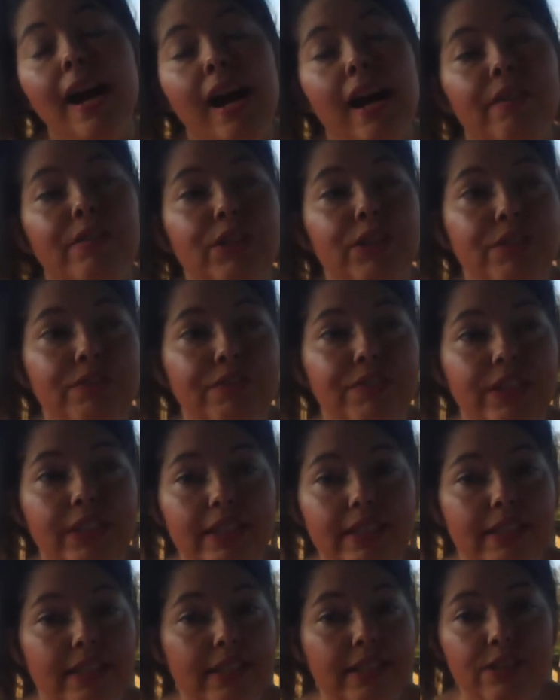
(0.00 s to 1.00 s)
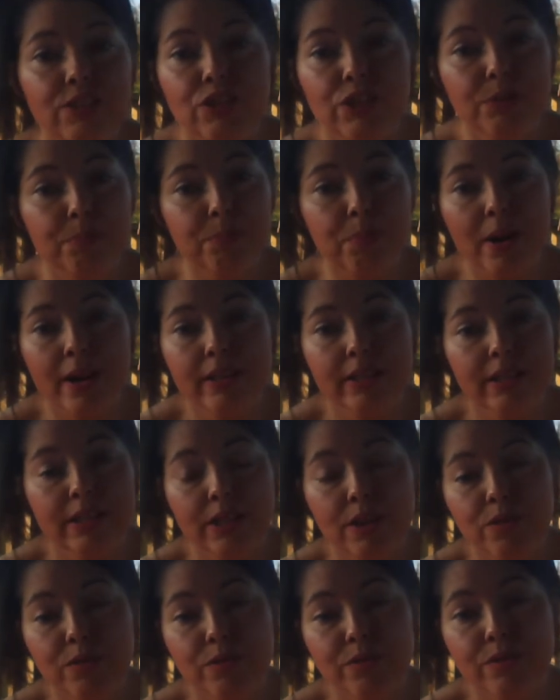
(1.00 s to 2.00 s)
I have a good feeling this is just
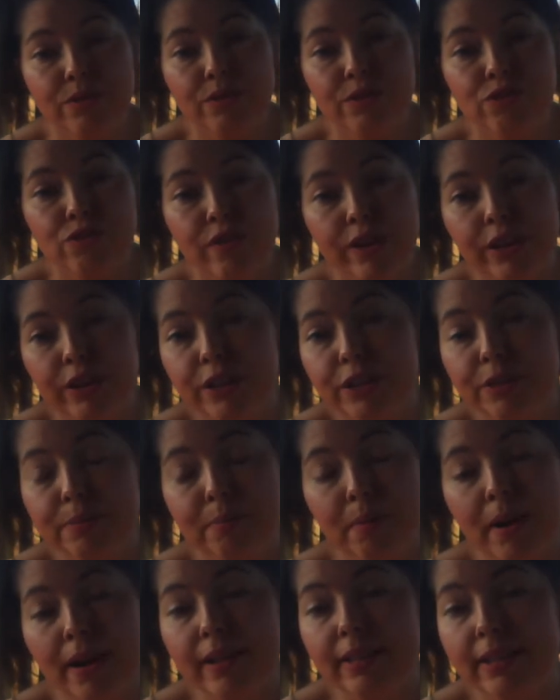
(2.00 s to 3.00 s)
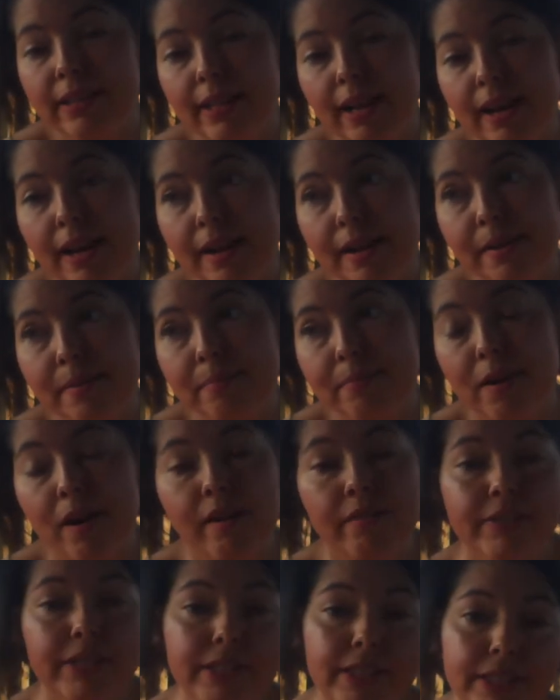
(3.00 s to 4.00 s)
prednisone triggered, but
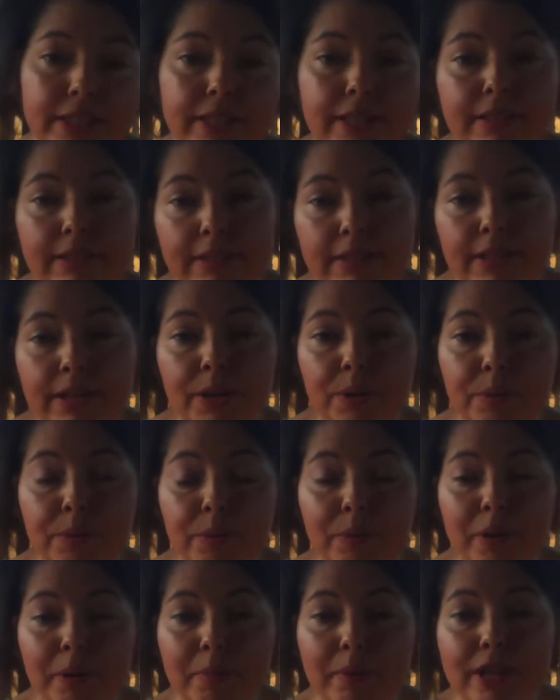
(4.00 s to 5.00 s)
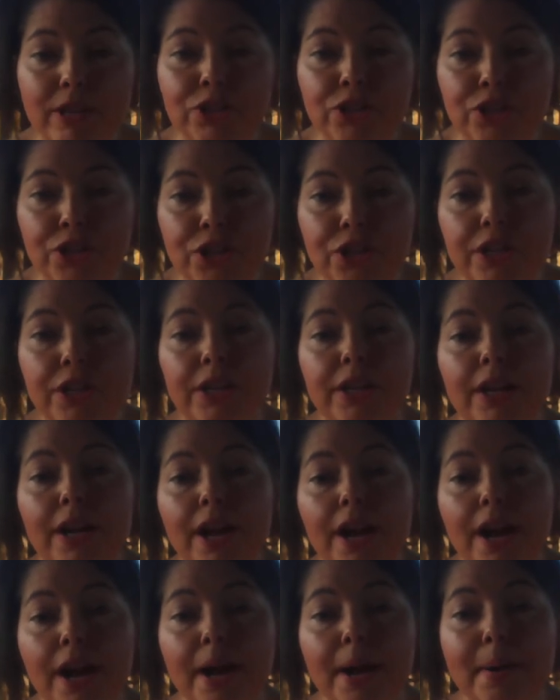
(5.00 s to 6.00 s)
obviously, we want to make sure
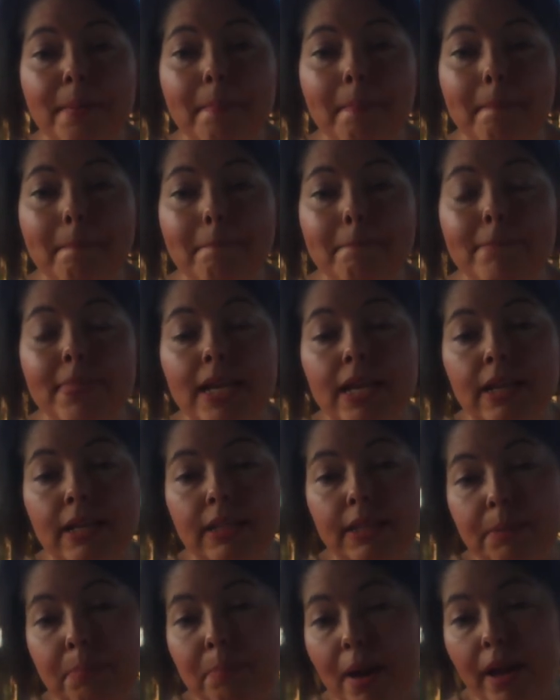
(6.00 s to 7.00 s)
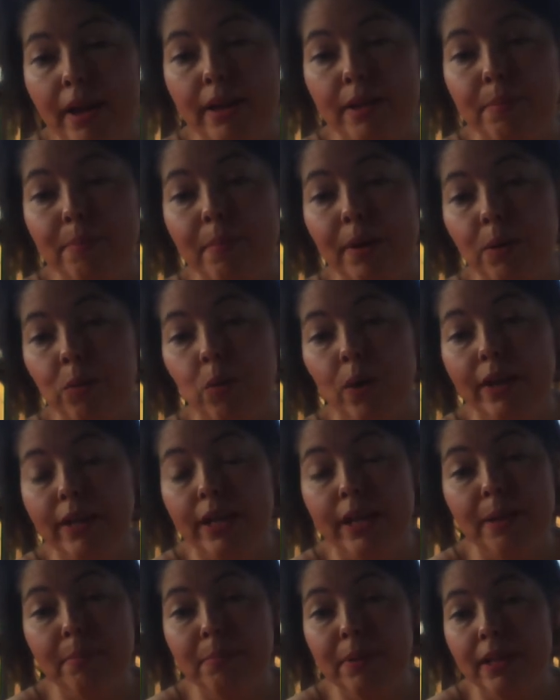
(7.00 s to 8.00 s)
because my one
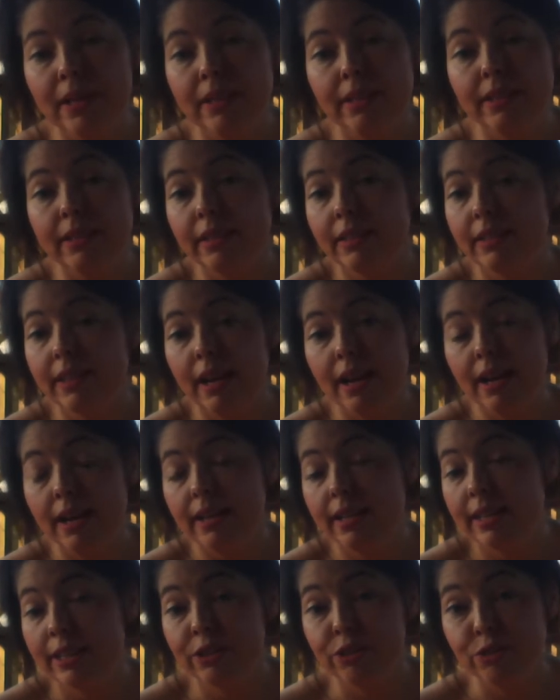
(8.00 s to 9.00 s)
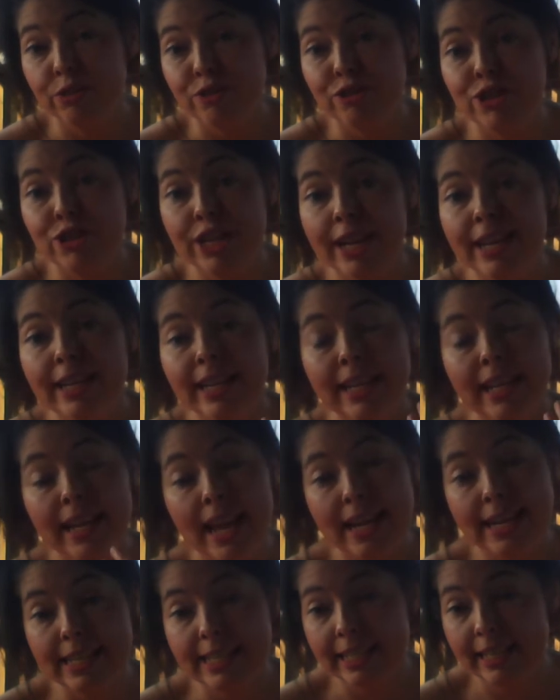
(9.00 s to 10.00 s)
hip is excruciating,
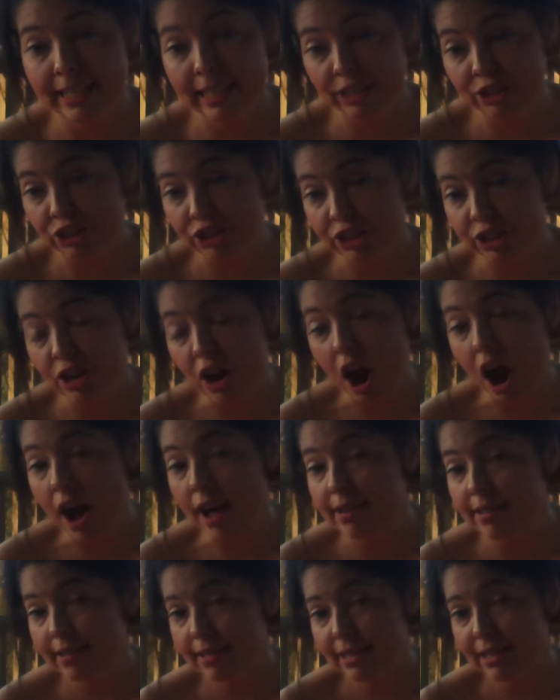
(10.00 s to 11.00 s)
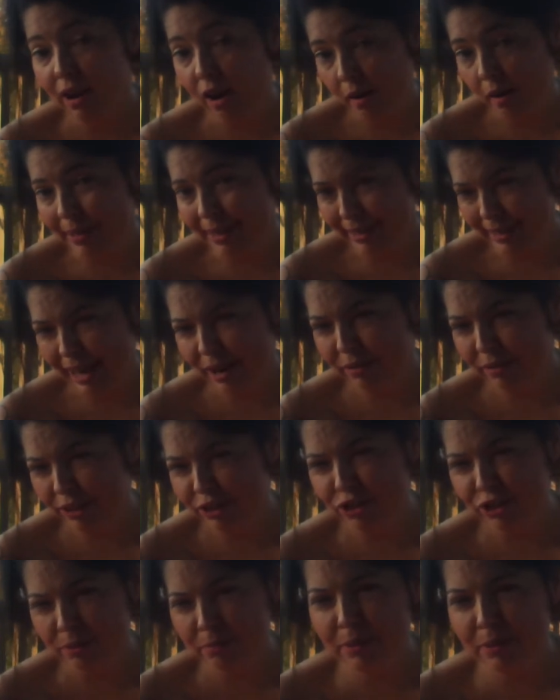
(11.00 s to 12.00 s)
and it's just not calming down. It
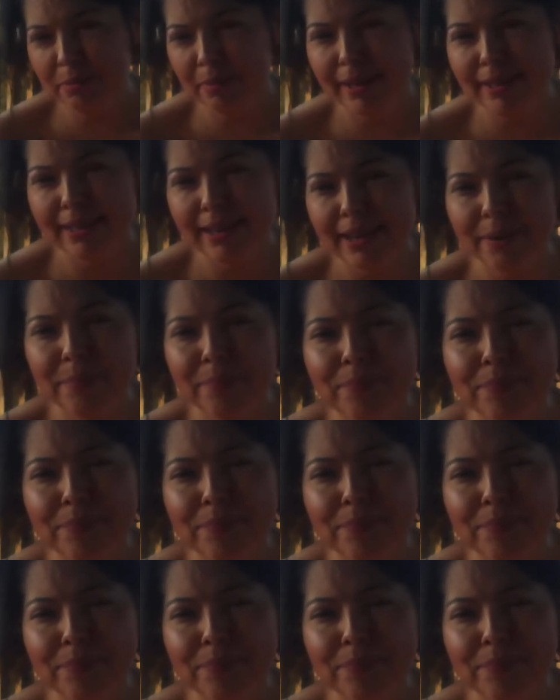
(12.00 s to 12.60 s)
should be by now.